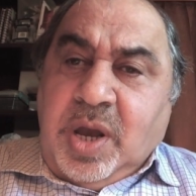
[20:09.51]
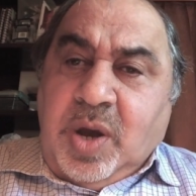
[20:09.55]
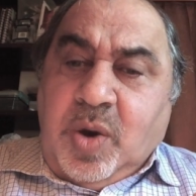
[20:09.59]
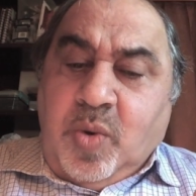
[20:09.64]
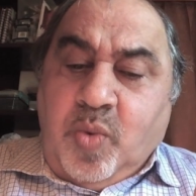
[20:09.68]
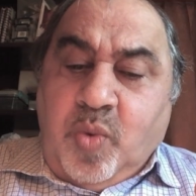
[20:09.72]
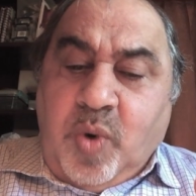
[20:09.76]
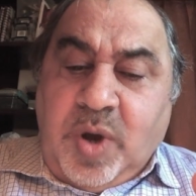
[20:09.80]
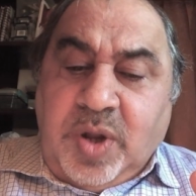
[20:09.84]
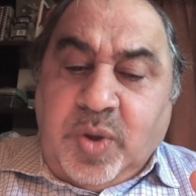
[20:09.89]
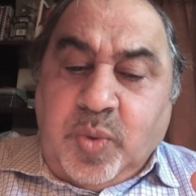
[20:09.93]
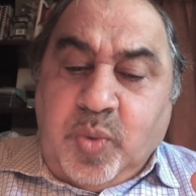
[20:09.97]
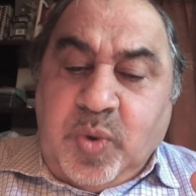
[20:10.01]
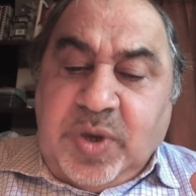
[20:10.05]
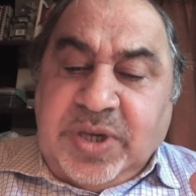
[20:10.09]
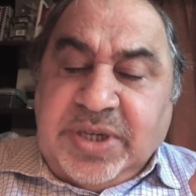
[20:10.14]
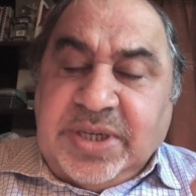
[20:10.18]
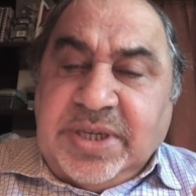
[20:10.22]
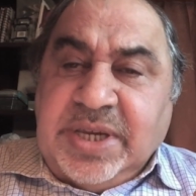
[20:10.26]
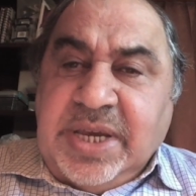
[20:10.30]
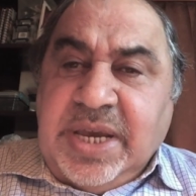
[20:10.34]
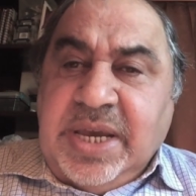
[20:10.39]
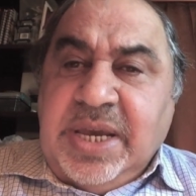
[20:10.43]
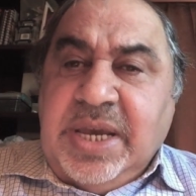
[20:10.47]
what we
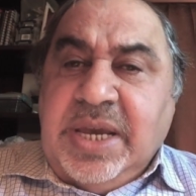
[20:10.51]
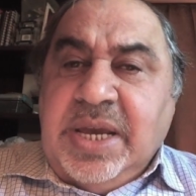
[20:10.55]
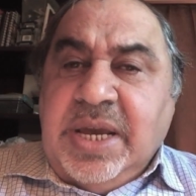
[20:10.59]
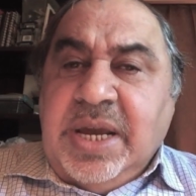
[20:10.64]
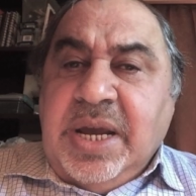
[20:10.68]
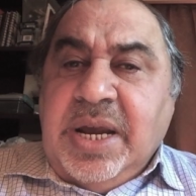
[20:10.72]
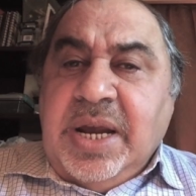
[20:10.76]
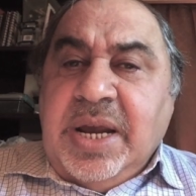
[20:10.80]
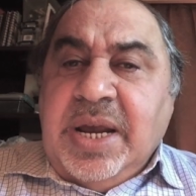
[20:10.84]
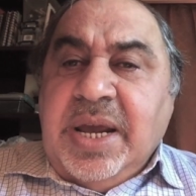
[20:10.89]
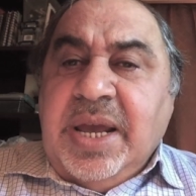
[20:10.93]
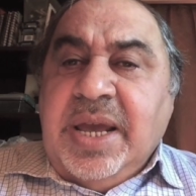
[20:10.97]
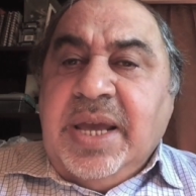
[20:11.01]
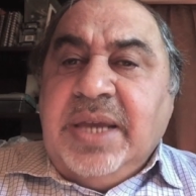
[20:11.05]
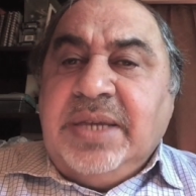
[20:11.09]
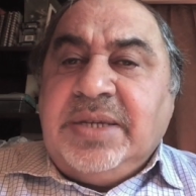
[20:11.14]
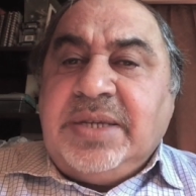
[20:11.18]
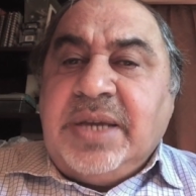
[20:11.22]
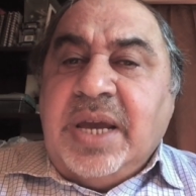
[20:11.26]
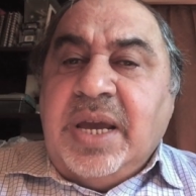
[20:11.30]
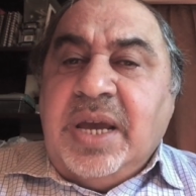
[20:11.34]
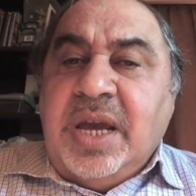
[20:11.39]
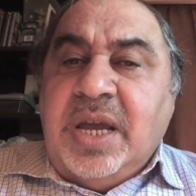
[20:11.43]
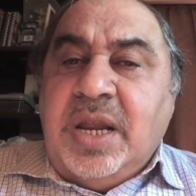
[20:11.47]
see
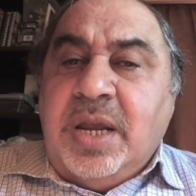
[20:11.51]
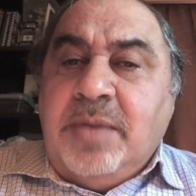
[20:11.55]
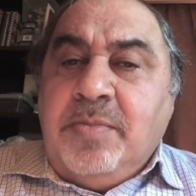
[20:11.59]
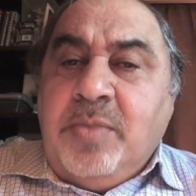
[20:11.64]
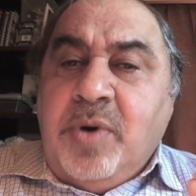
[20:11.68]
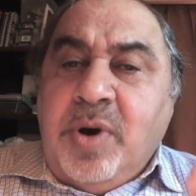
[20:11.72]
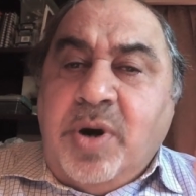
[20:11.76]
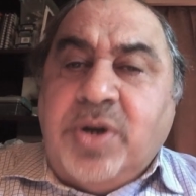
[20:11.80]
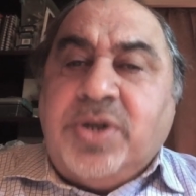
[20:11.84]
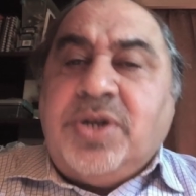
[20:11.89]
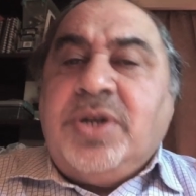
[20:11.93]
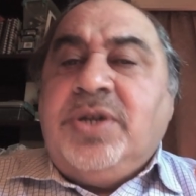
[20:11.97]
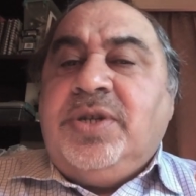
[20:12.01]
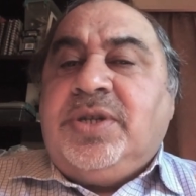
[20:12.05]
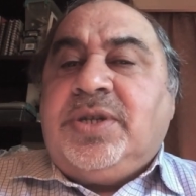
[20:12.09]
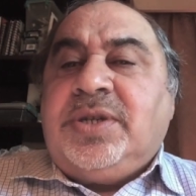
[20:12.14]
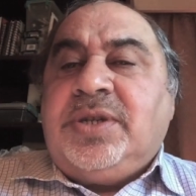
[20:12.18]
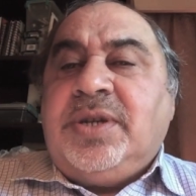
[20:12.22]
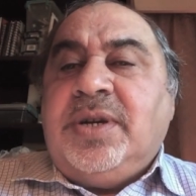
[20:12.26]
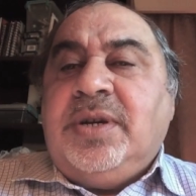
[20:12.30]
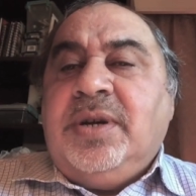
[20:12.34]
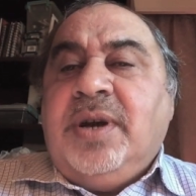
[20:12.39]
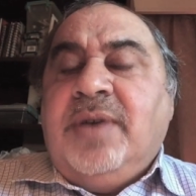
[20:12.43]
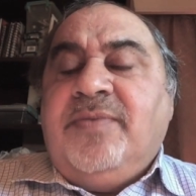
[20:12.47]
is an
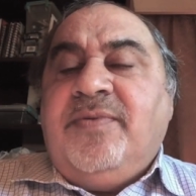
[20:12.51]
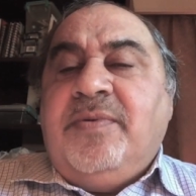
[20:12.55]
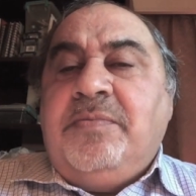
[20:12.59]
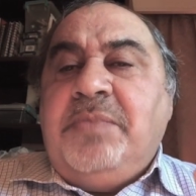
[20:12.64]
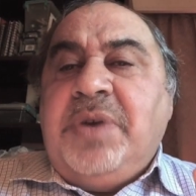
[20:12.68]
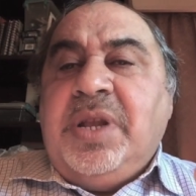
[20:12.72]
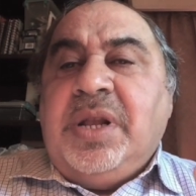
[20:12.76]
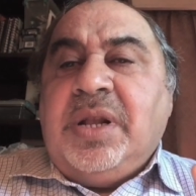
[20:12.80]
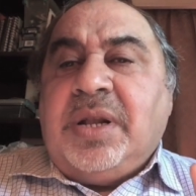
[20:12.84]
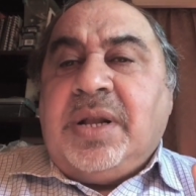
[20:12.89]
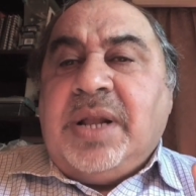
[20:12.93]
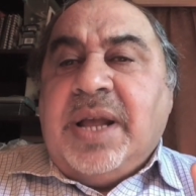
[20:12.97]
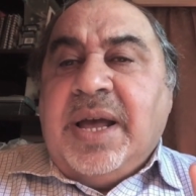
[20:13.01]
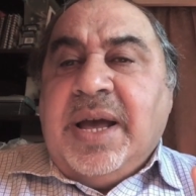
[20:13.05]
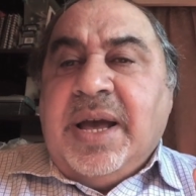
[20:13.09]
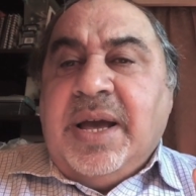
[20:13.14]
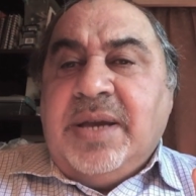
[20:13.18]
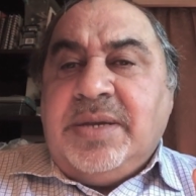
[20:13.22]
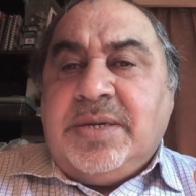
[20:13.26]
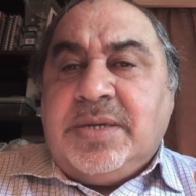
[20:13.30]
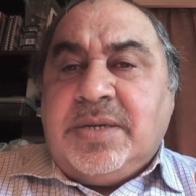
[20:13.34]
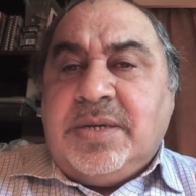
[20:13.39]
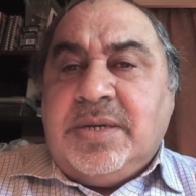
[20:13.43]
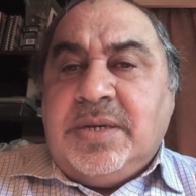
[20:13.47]
emergence of a middle
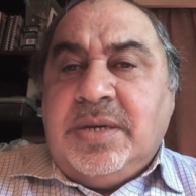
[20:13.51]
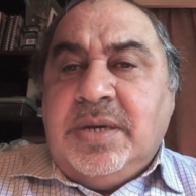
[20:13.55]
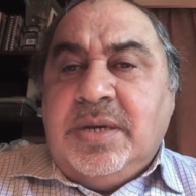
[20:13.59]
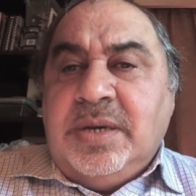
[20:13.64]
class